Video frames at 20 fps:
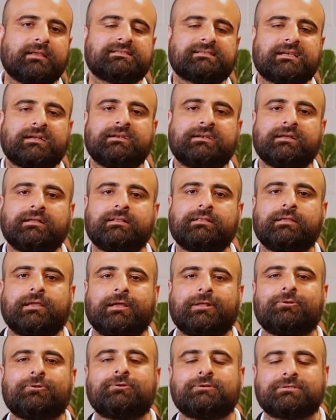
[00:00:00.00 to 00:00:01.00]
things are done
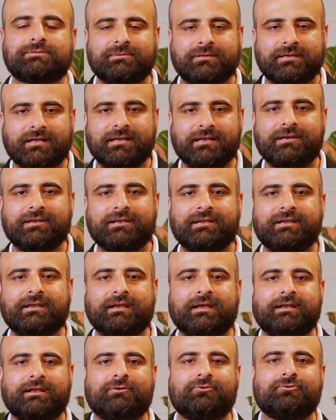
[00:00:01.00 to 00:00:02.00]
in hospitality
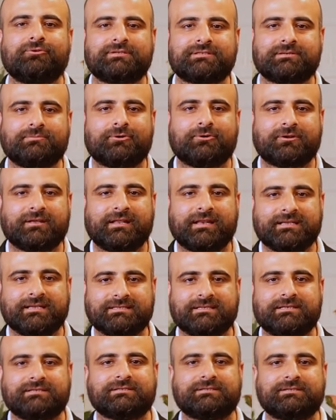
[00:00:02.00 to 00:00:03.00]
and tourism
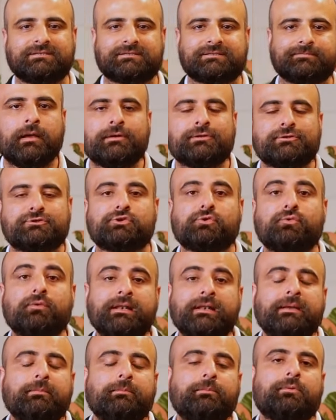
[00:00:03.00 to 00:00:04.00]
organizations. So
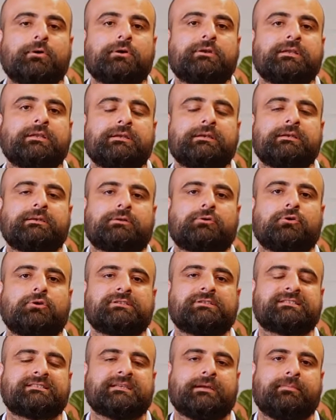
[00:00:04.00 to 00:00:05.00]
one important
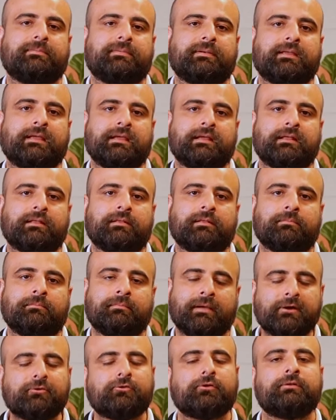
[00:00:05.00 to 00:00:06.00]
concept in
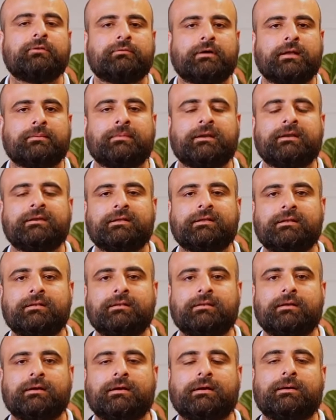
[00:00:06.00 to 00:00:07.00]

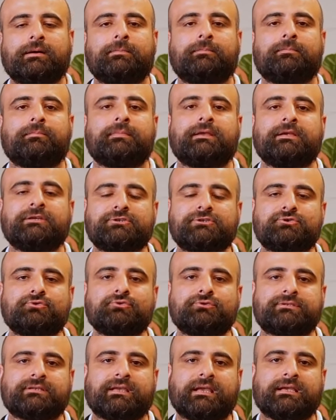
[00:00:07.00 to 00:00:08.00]
macro-environmental
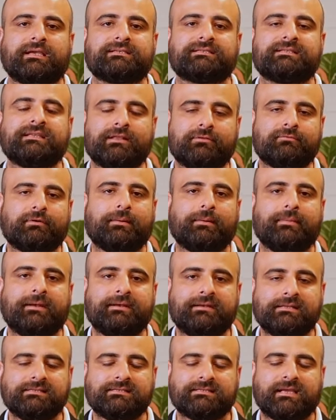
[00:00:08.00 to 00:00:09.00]
issues is the
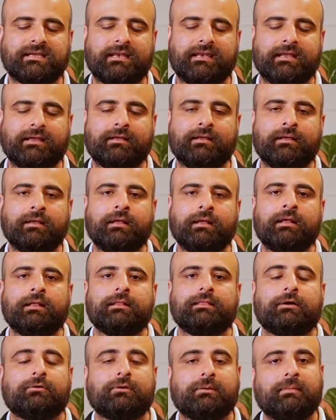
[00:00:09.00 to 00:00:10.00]
environmental scanning.
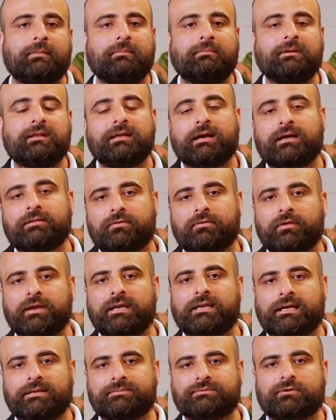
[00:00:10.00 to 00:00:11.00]
Now remember, there are three
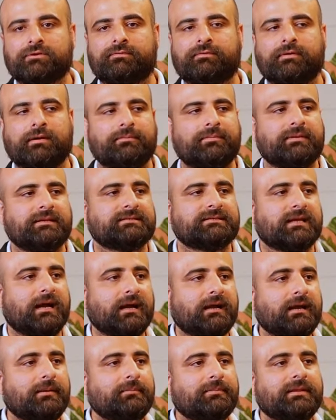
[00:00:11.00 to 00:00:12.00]
types of companies. There are
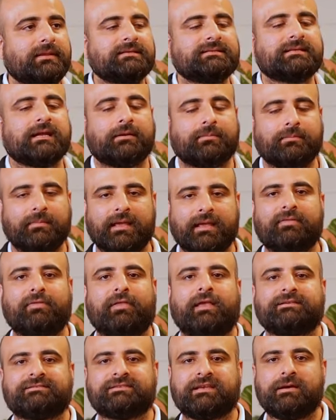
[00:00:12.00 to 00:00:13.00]
companies that make
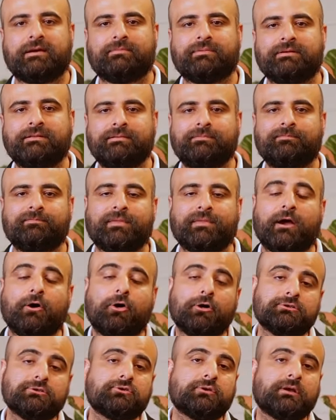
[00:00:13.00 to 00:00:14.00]
things happen. There are
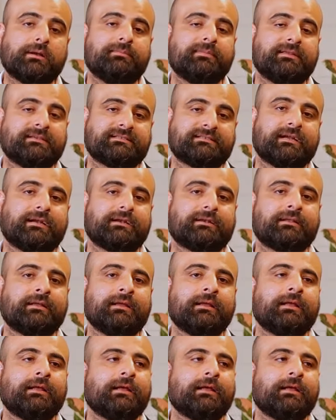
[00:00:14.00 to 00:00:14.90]
also companies that